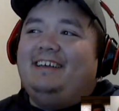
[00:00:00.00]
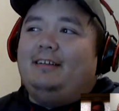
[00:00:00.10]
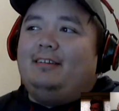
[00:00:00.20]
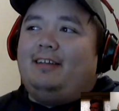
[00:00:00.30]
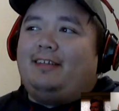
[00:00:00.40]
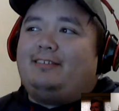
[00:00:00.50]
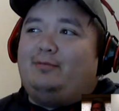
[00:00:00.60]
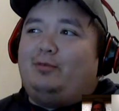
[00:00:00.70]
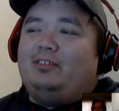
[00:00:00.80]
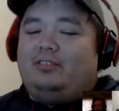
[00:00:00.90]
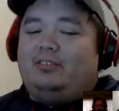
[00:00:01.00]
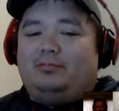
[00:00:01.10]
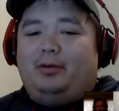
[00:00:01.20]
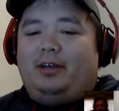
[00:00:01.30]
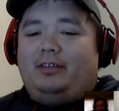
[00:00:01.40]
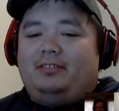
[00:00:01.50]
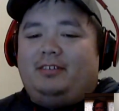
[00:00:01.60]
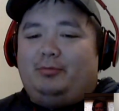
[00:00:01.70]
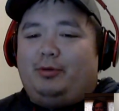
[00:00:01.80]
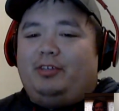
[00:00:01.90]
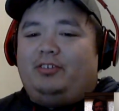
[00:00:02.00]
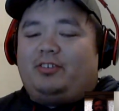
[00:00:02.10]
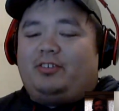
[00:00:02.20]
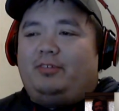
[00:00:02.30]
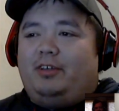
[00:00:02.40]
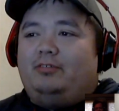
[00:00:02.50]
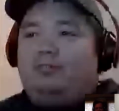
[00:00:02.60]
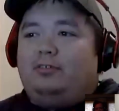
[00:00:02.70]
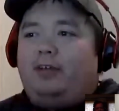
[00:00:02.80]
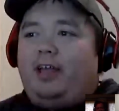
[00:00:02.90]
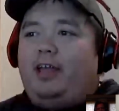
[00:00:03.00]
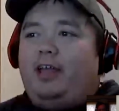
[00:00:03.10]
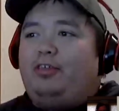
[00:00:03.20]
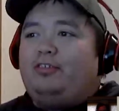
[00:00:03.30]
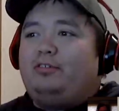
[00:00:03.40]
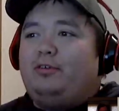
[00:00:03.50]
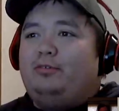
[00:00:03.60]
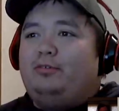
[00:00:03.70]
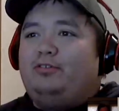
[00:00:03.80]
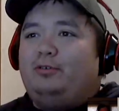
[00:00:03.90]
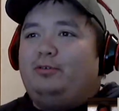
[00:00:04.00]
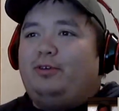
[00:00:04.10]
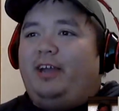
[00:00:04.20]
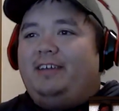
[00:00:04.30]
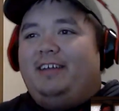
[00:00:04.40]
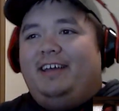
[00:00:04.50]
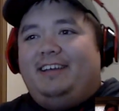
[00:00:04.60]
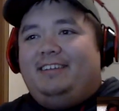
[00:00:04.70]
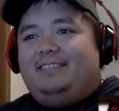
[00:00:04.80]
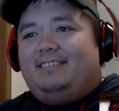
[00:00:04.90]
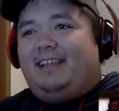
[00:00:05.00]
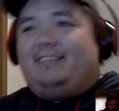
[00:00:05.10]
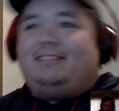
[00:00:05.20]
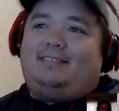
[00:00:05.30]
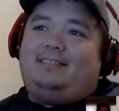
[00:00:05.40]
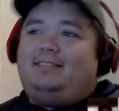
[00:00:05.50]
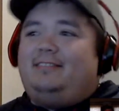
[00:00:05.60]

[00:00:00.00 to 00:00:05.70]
lots of reasons, but it really just comes down to, hey, things are going so great. Let's